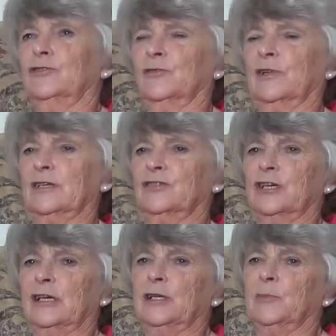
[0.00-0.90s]
you know, that
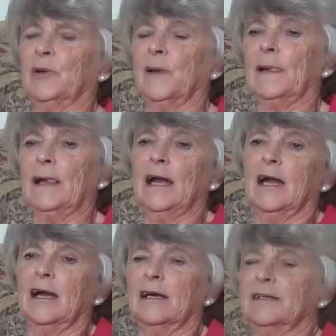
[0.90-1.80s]
shape.
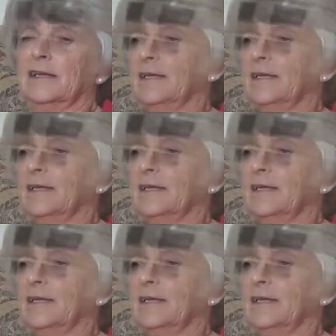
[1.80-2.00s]
And